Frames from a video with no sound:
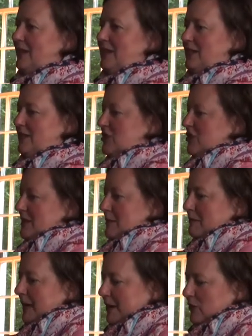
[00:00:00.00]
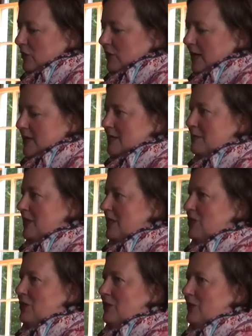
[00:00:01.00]
and it's just a microcosm
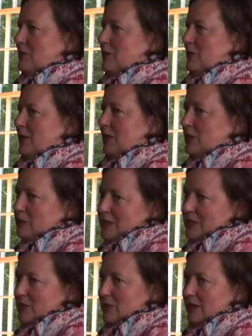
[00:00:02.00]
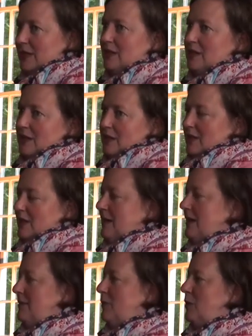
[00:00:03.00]
picture of what we could be doing
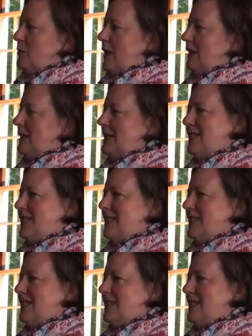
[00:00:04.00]
uh, more broadly.